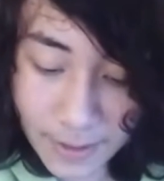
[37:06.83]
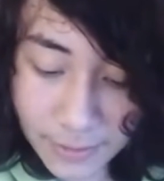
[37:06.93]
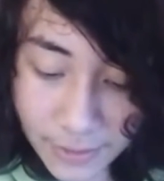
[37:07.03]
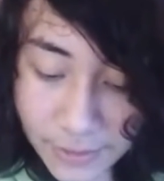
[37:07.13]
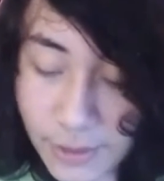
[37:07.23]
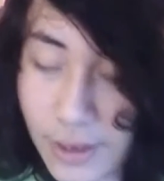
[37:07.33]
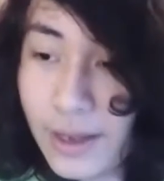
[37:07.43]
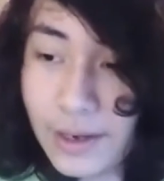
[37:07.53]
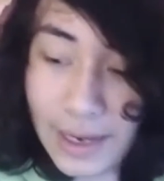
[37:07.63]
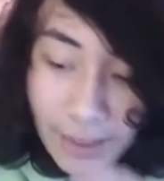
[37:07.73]
Just
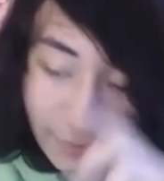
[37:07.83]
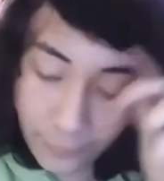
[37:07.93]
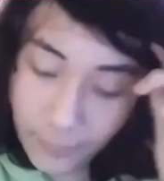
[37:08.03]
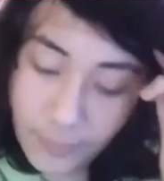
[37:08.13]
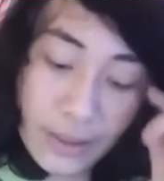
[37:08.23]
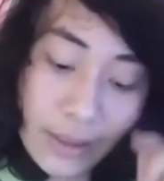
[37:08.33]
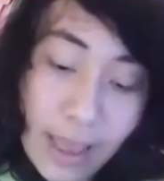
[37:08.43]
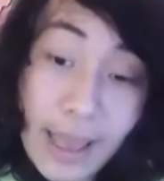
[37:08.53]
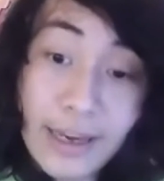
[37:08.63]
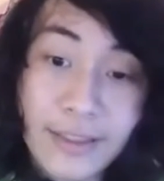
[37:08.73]
it's from the
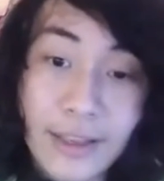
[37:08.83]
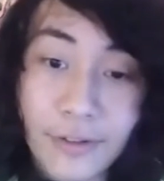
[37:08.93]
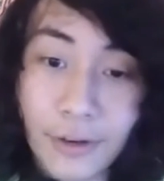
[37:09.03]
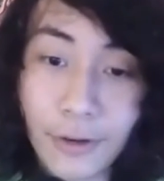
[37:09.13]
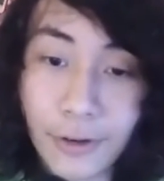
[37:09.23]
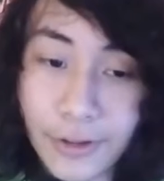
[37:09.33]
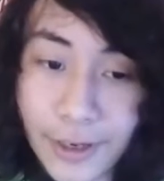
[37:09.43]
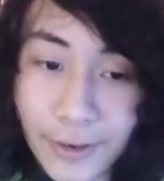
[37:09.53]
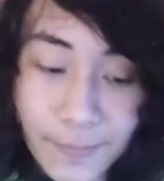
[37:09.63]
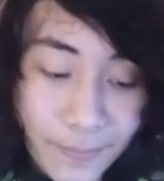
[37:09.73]
edit that you saw
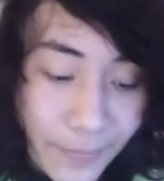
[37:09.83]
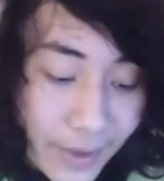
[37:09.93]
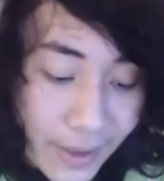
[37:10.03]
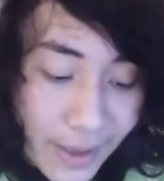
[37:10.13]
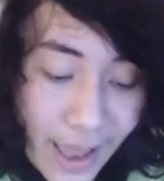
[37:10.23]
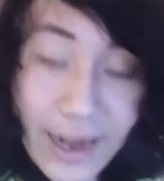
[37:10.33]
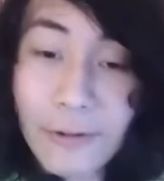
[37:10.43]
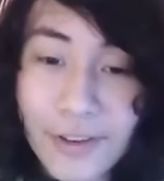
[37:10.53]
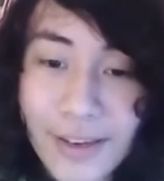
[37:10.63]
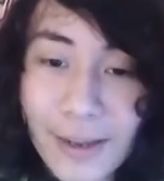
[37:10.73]
earlier, and I
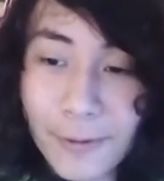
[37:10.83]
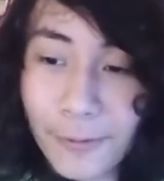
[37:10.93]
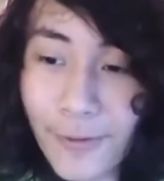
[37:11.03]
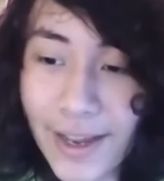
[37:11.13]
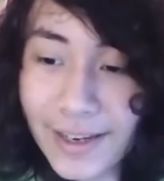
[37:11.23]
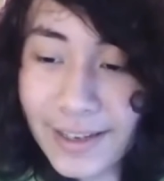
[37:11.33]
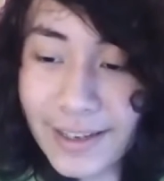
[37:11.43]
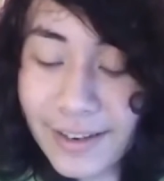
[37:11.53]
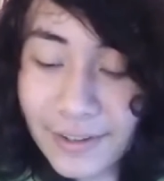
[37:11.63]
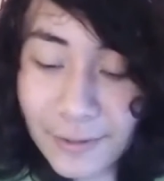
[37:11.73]
wasn't able to find it
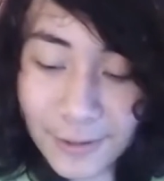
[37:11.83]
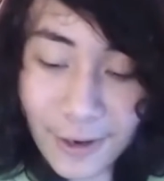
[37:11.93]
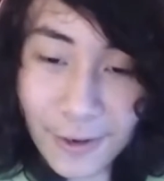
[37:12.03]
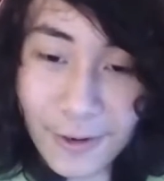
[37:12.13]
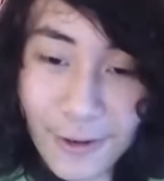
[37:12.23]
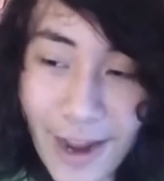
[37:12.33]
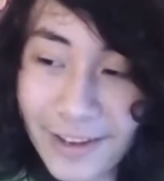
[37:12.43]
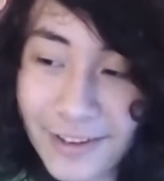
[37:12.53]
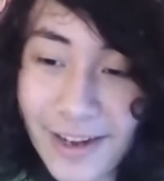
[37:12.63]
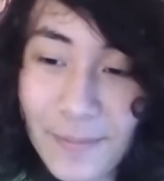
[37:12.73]
because it was called
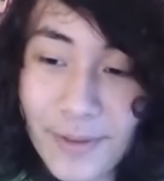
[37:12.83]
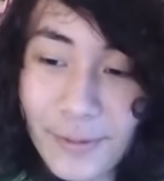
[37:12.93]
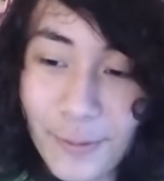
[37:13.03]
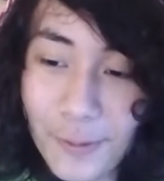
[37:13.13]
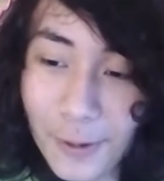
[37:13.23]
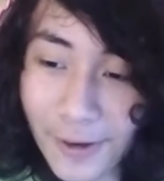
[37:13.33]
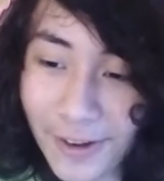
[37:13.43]
crack.mp4.